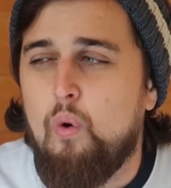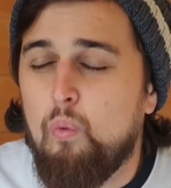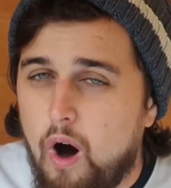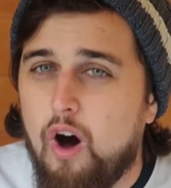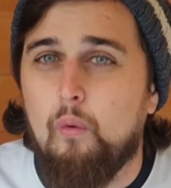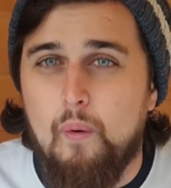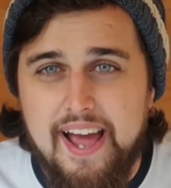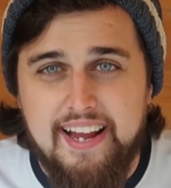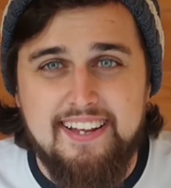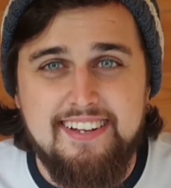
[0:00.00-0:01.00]
What a
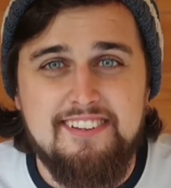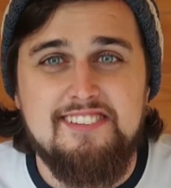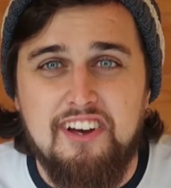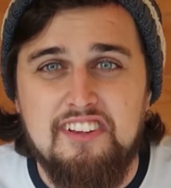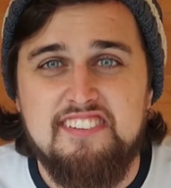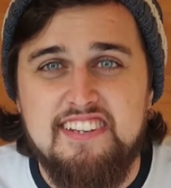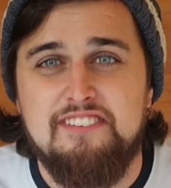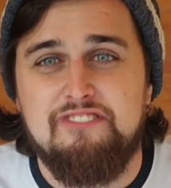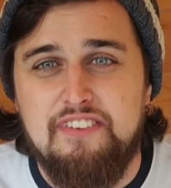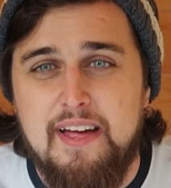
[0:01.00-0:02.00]
way to start the
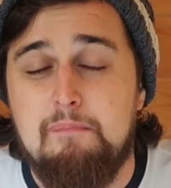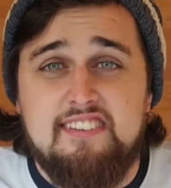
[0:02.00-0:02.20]
season for them.